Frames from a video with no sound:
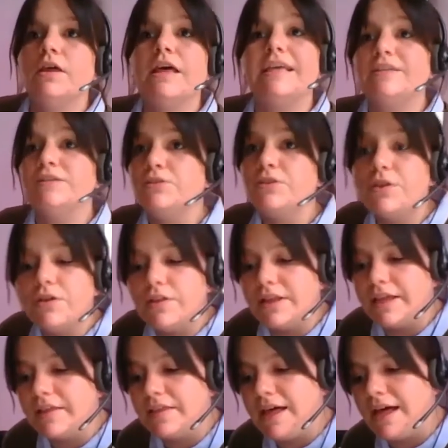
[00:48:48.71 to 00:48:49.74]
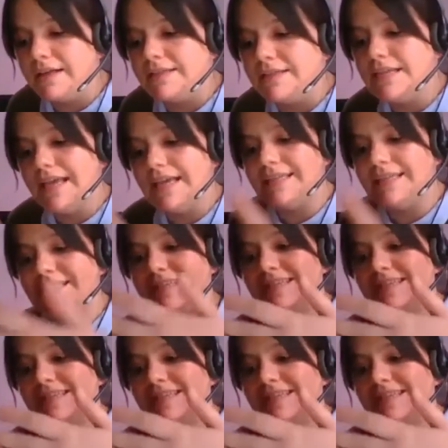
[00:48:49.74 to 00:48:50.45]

It's not like that. It's a